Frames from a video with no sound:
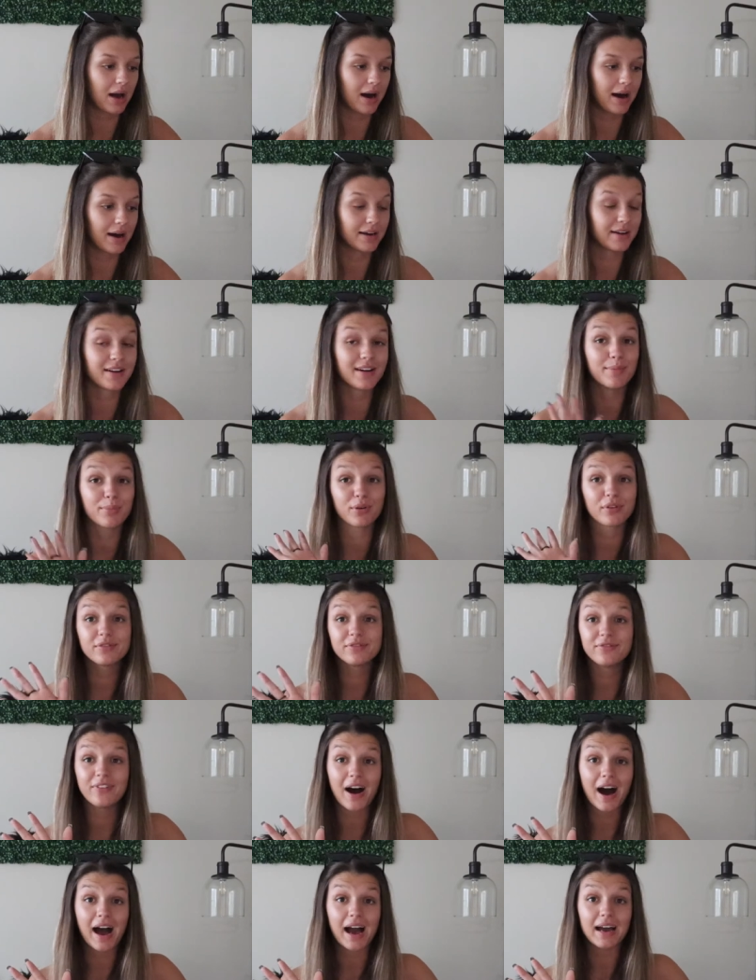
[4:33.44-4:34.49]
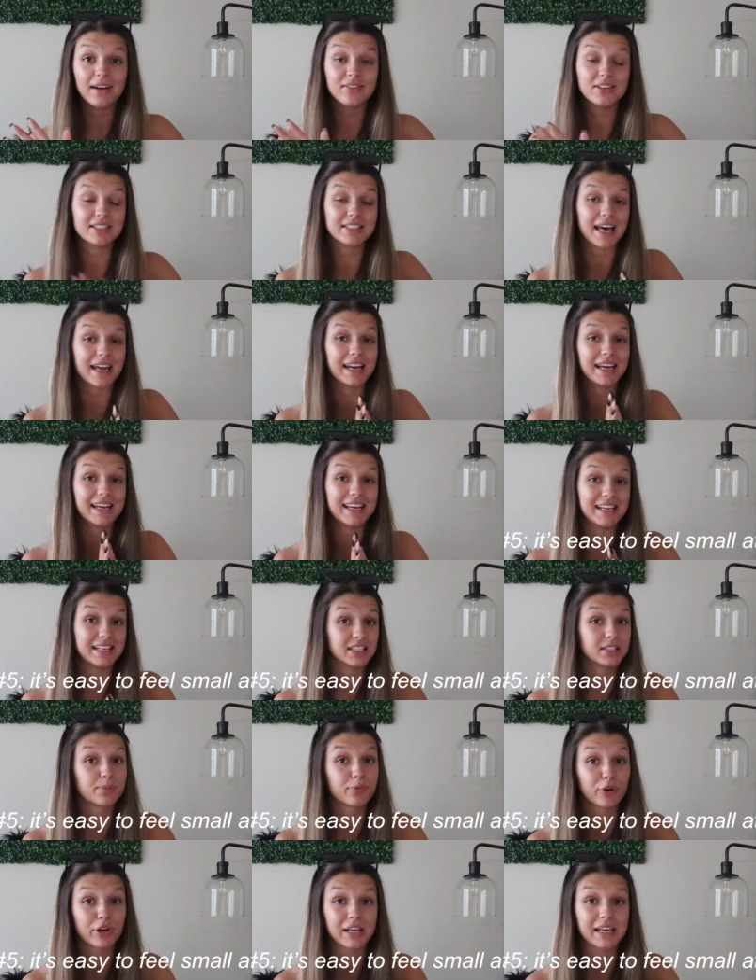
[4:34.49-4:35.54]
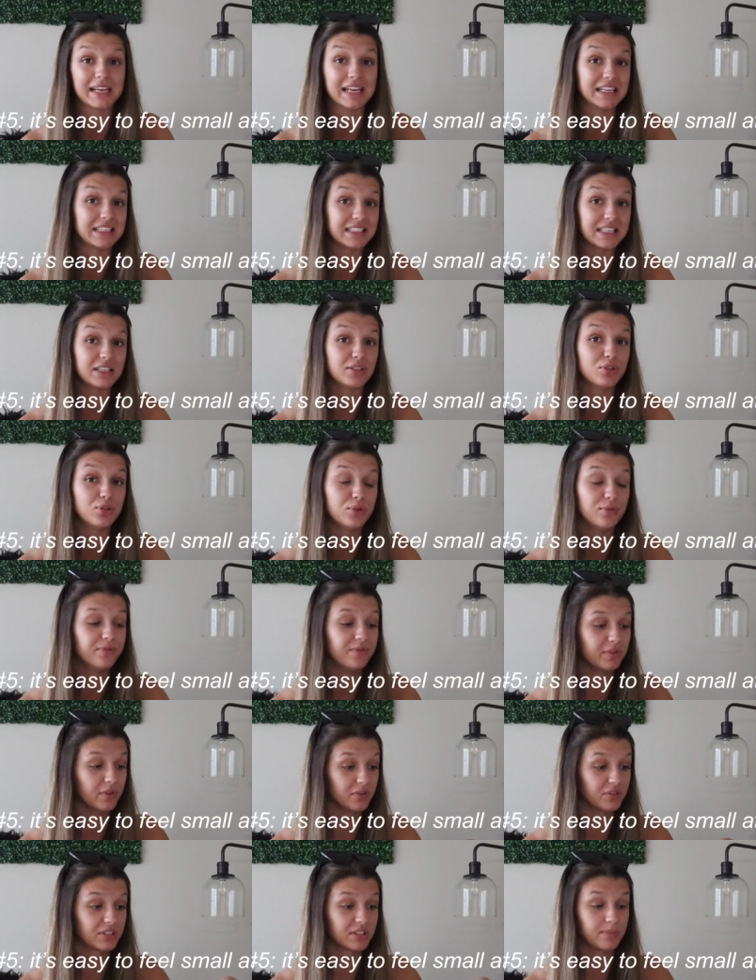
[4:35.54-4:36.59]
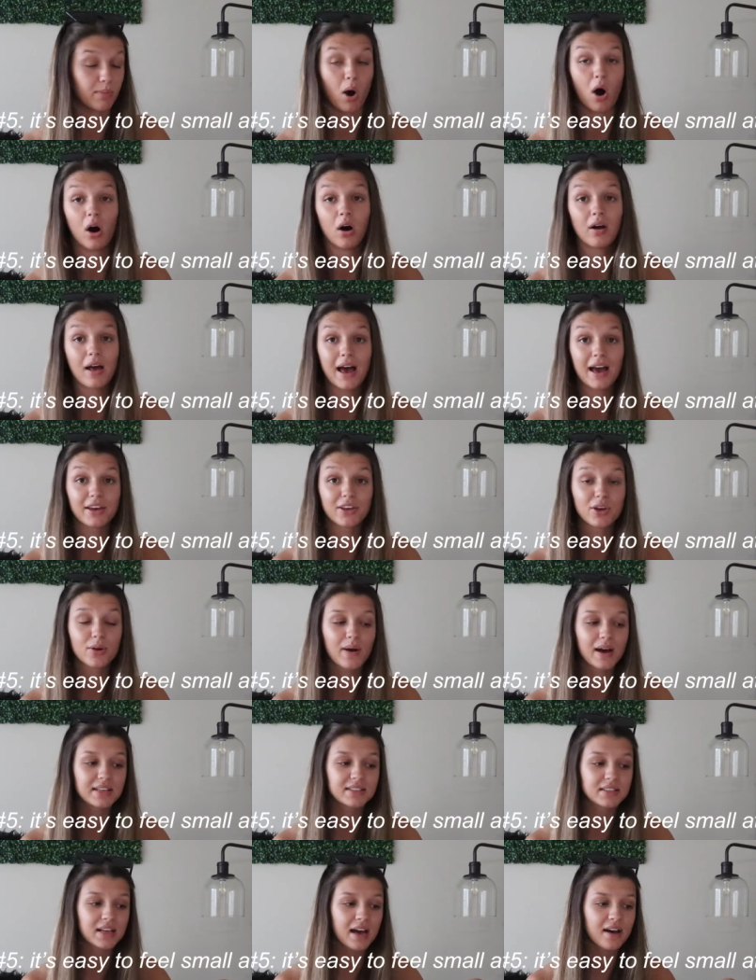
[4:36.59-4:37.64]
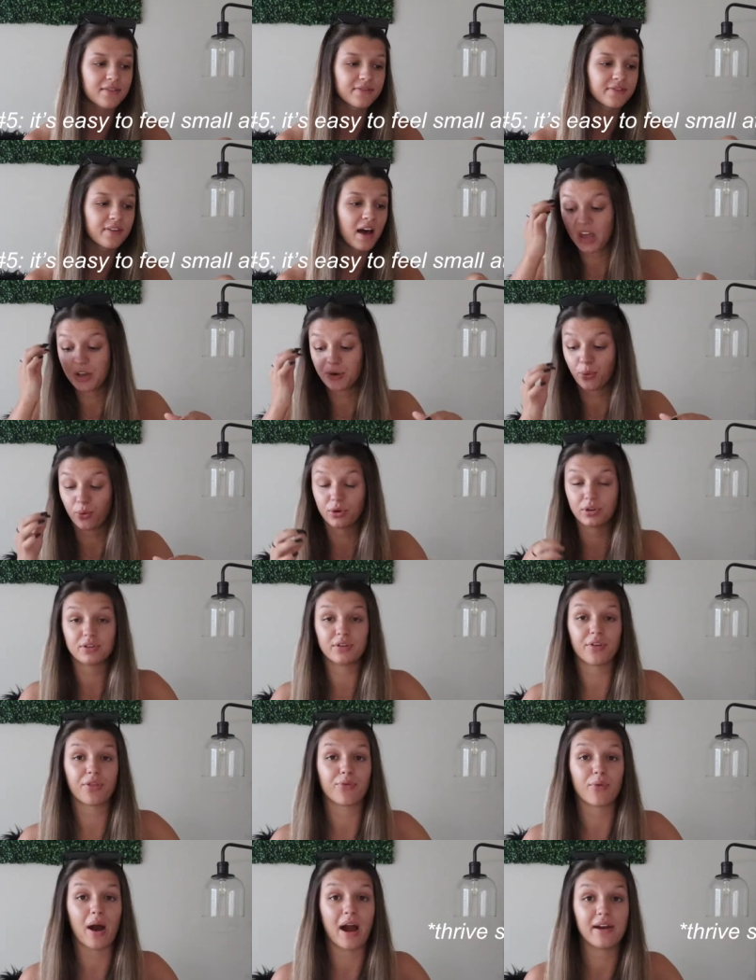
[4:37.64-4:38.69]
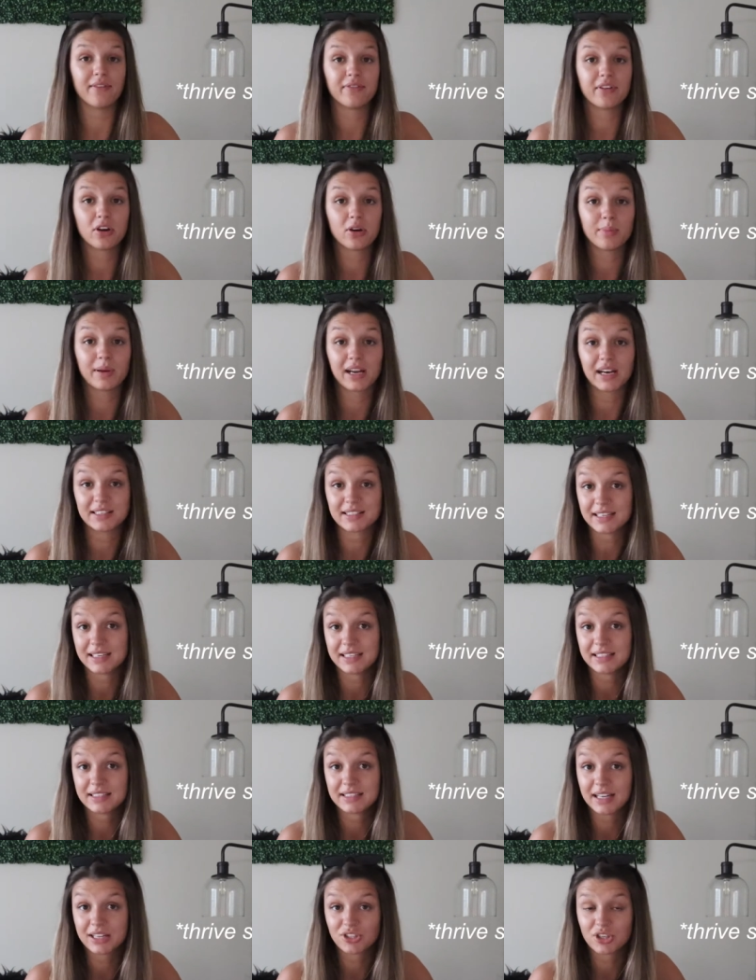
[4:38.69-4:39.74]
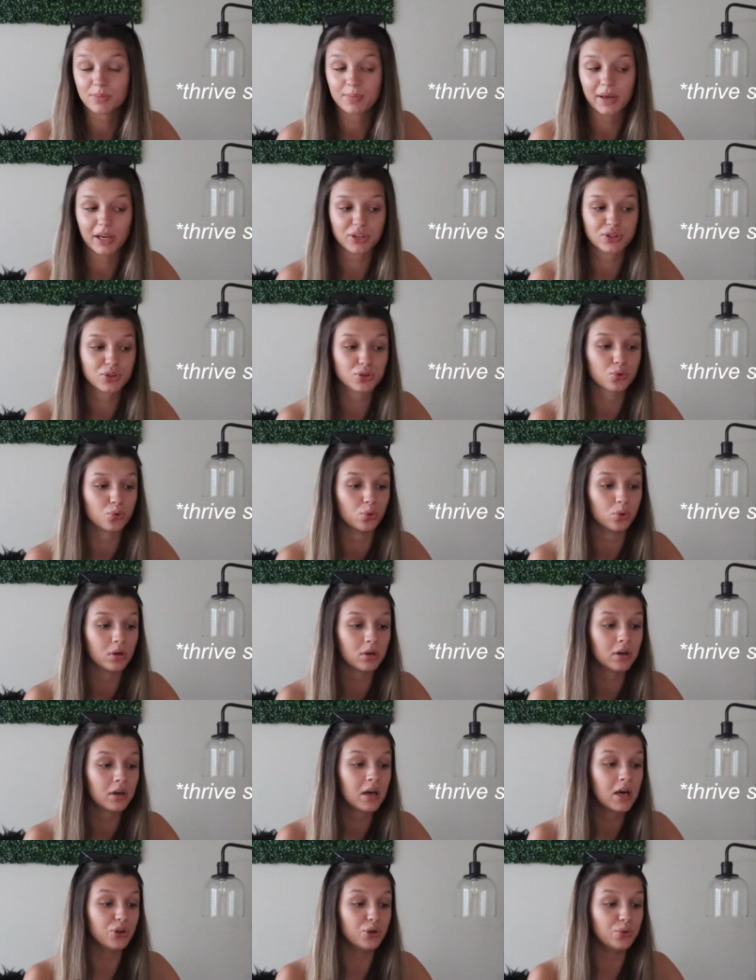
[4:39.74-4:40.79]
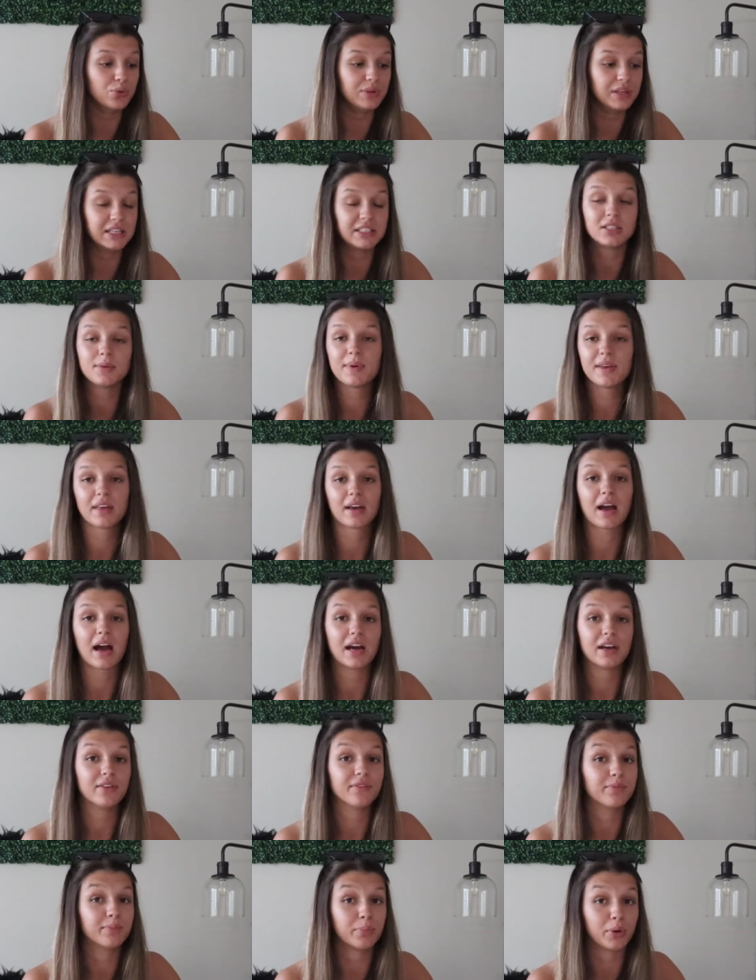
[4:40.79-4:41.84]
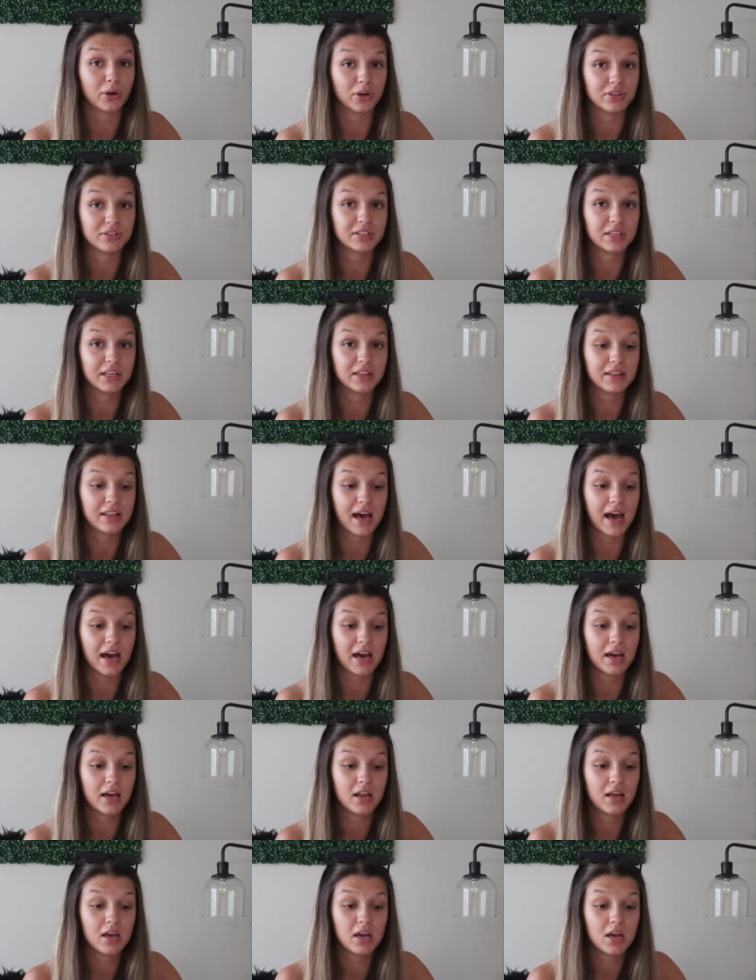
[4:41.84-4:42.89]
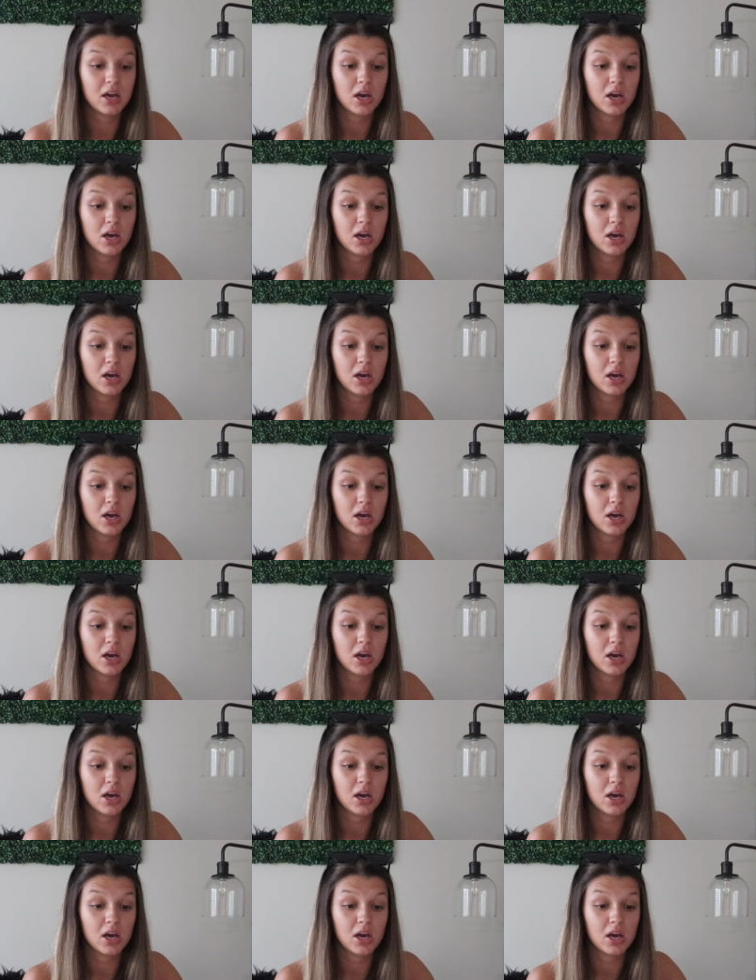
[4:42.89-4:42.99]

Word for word: Con number five is that it is pretty easy to feel small at USF. In order to thrive here, because it is such a big school, you need to be the kind of person that